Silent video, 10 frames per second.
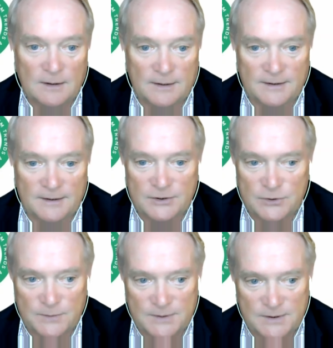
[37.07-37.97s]
in addition
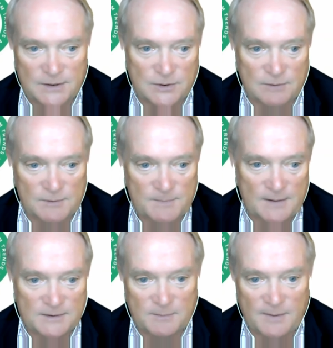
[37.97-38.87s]
to his teaching
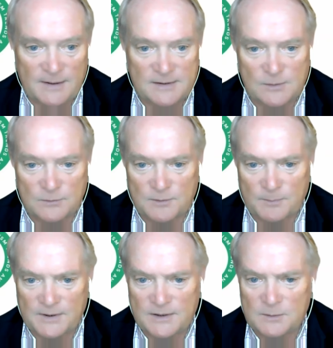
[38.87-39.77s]
responsibilities, he holds
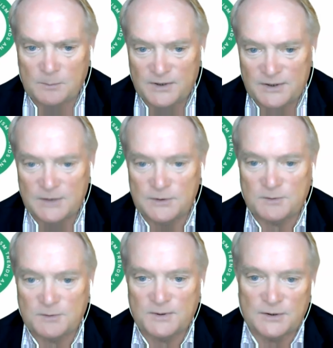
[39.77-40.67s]
the
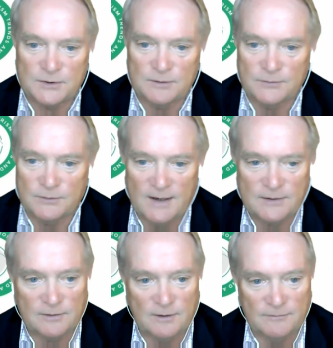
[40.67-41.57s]
prestigious position of
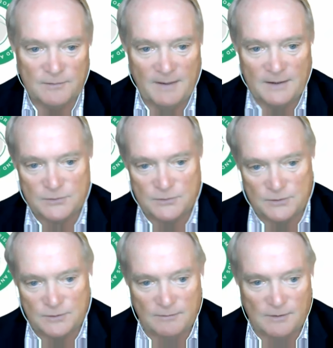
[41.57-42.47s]
Director of the
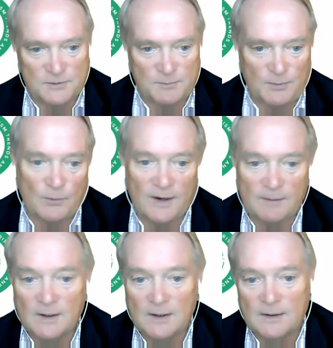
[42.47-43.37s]
Masters of Arts
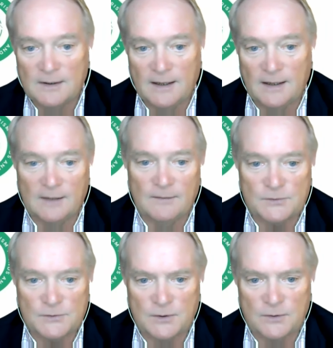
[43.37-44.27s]
program in the
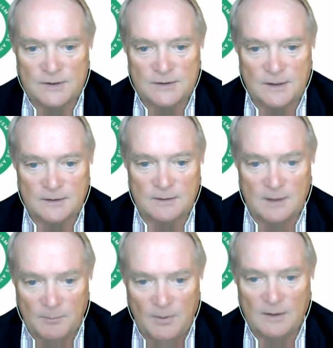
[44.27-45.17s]
Security Stud-
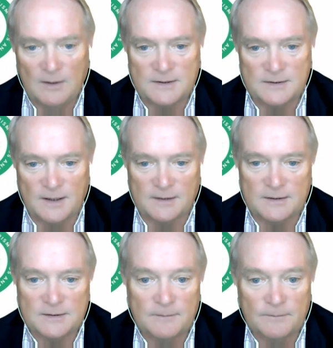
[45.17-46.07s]
uh, Policy
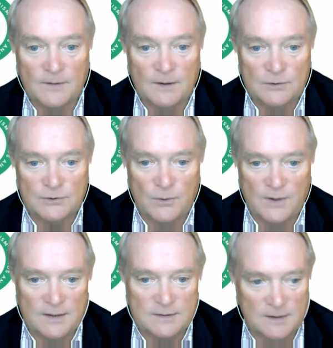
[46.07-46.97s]
Studies,
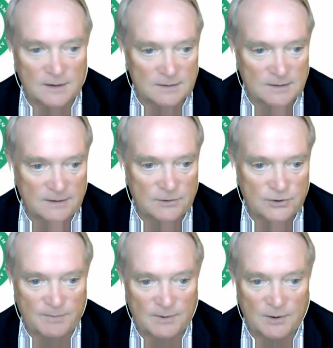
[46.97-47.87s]
showcasing his
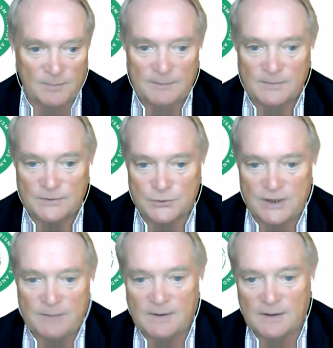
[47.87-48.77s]
leadership and commitment to
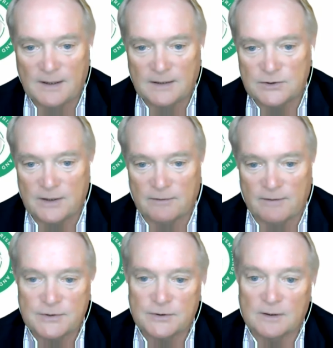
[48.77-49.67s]
shaping the next
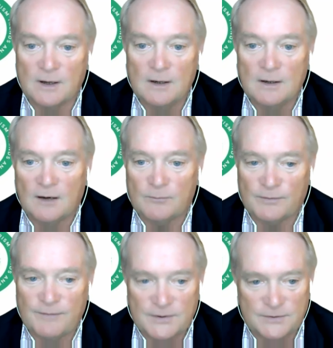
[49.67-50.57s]
generation of
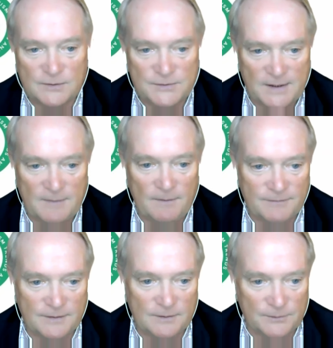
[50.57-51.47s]
professionals in the
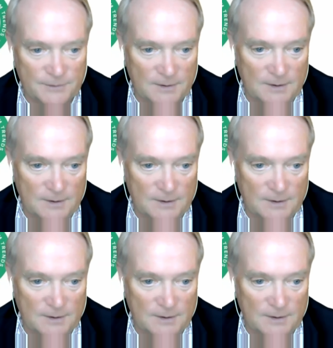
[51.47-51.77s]
field.